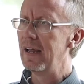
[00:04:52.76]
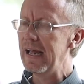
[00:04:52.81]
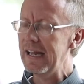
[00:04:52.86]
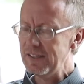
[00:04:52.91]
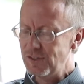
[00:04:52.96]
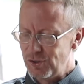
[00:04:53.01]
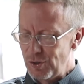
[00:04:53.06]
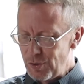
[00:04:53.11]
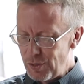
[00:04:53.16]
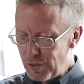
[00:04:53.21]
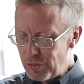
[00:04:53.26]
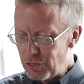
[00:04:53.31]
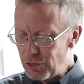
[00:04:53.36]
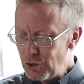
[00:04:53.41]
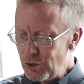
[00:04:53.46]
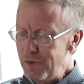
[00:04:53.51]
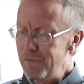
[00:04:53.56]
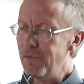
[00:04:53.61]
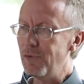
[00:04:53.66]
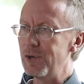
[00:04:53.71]
And so the
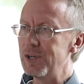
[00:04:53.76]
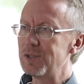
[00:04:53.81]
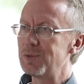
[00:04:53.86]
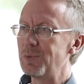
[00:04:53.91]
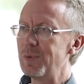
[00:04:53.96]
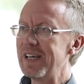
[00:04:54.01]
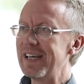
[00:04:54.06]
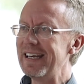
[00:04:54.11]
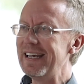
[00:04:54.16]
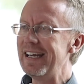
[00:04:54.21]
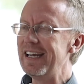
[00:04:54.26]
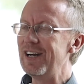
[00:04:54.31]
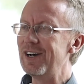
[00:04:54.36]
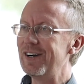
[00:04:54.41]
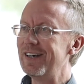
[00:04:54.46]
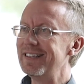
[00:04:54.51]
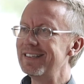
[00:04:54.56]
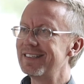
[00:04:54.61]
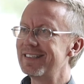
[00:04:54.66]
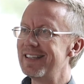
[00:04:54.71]
third voice we can
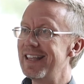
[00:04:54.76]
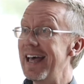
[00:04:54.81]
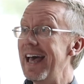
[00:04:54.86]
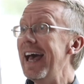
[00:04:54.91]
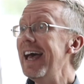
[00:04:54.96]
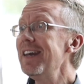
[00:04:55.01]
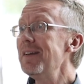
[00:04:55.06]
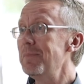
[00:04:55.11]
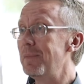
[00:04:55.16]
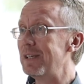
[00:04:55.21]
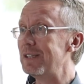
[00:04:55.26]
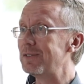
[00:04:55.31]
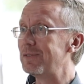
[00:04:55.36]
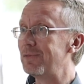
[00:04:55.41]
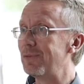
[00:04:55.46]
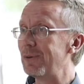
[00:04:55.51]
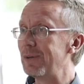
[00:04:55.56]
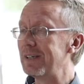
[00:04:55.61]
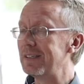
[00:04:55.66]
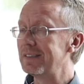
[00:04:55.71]
hear is the enemy's
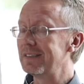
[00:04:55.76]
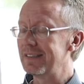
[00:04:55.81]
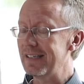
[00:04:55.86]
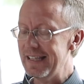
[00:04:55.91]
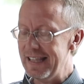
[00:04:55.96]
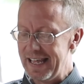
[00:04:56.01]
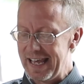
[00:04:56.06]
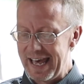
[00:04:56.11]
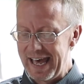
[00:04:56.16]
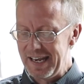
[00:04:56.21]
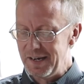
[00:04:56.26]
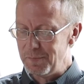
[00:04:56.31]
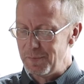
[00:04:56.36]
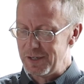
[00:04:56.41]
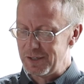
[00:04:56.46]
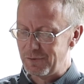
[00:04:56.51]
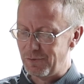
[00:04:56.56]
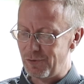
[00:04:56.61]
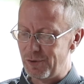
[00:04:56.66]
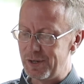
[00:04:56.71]
voice. And the
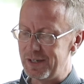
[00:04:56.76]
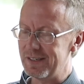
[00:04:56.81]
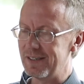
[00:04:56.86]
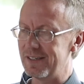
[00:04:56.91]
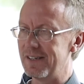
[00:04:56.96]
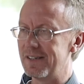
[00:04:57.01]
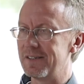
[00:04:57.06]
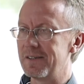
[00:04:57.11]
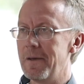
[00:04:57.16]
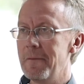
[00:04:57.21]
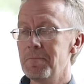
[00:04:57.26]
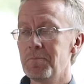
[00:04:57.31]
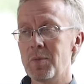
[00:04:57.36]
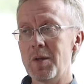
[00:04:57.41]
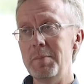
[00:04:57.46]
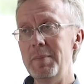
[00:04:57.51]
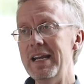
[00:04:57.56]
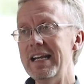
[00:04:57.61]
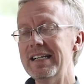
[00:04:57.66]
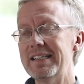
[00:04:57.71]
enemy's voice is
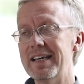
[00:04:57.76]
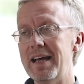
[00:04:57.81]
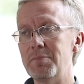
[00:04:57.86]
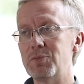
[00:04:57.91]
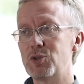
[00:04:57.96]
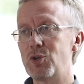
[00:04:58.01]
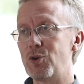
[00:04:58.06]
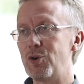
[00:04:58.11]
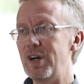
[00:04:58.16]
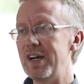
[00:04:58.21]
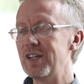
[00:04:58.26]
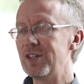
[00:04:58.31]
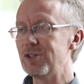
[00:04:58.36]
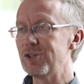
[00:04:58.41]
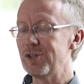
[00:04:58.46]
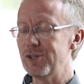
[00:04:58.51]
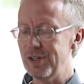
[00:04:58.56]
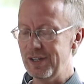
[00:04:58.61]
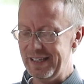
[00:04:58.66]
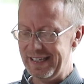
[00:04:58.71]
many times
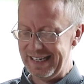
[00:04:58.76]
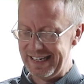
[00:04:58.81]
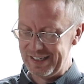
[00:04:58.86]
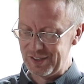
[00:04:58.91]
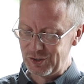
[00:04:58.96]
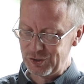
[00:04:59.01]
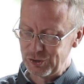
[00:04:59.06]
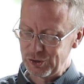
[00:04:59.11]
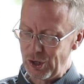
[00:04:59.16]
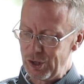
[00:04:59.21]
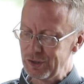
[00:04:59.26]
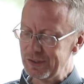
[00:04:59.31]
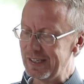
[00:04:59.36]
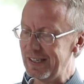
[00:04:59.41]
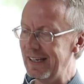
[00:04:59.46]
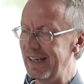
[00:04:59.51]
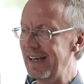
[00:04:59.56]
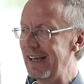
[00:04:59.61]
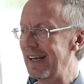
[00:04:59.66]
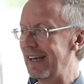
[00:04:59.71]
critical and
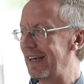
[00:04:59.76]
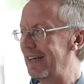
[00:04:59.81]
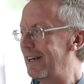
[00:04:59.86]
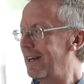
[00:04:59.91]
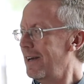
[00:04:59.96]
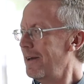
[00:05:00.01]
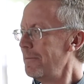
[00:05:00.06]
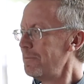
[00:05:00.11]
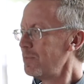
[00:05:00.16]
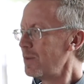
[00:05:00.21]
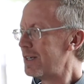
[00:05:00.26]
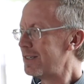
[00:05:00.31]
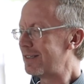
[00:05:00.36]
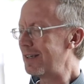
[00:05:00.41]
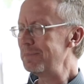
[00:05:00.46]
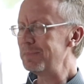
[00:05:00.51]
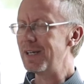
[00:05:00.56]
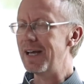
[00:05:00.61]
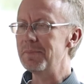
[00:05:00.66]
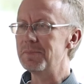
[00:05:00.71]
insulting and
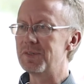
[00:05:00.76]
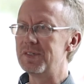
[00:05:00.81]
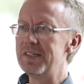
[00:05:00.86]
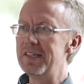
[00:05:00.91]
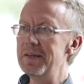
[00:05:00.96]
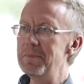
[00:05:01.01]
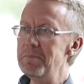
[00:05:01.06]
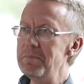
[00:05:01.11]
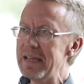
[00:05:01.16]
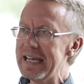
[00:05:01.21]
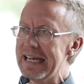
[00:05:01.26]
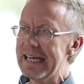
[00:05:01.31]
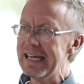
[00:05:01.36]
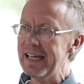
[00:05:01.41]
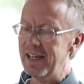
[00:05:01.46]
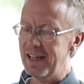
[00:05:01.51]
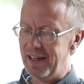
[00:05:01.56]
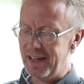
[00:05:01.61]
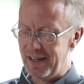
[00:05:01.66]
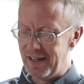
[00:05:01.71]
sometimes
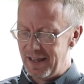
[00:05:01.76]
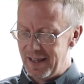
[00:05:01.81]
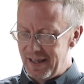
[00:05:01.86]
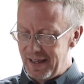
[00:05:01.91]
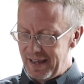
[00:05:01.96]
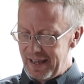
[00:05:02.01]
demeaning.